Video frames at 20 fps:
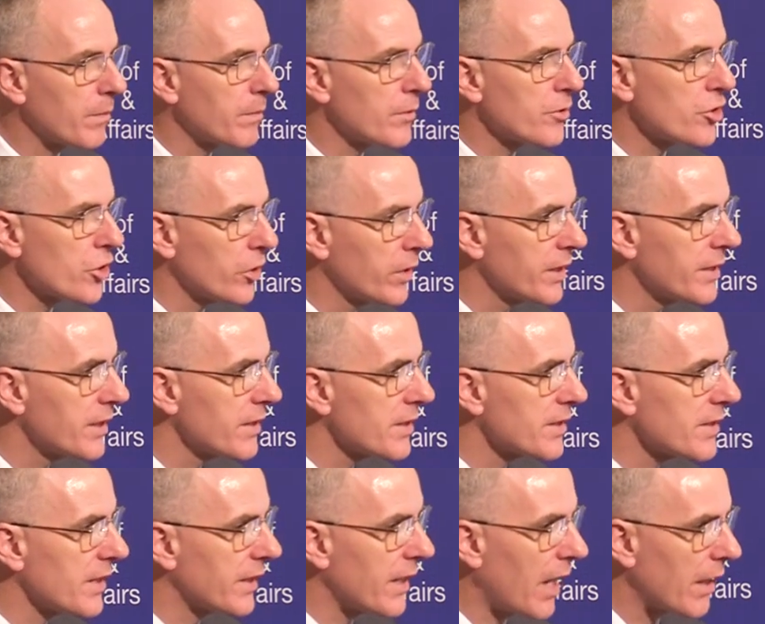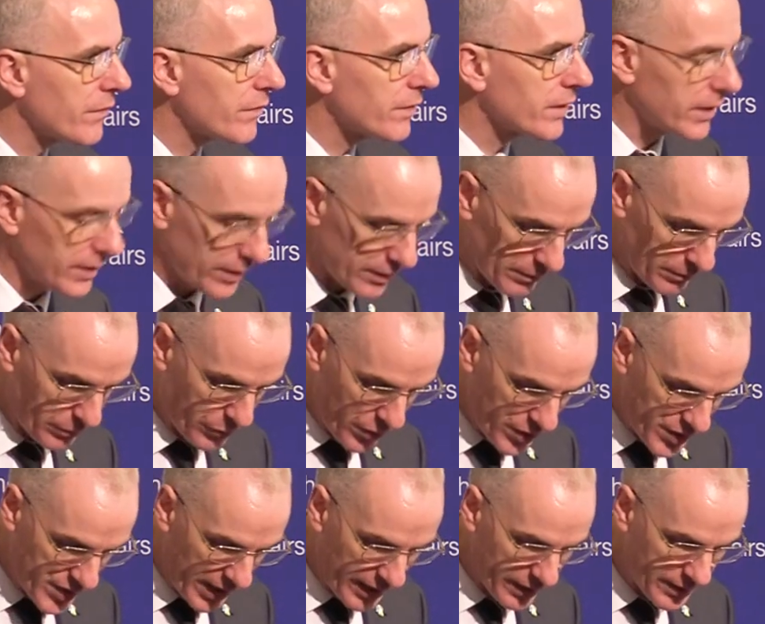opportunities that Africa
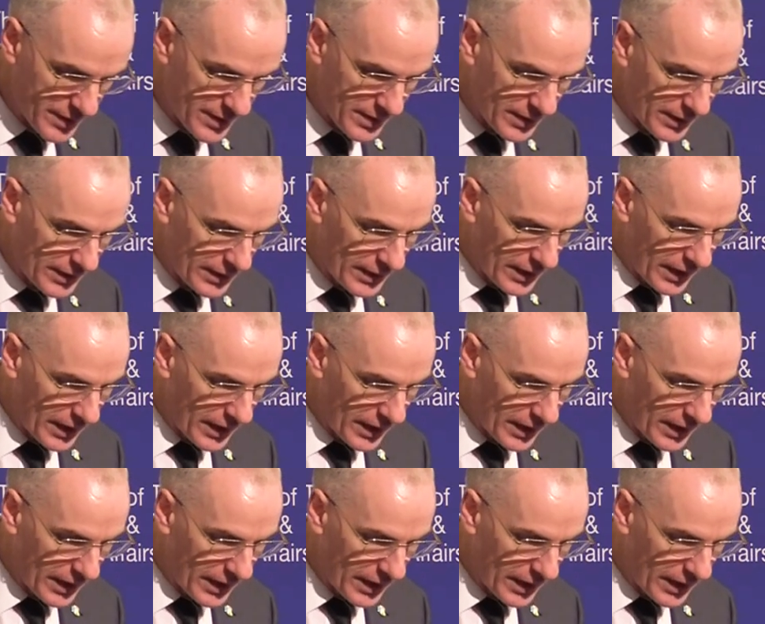presents,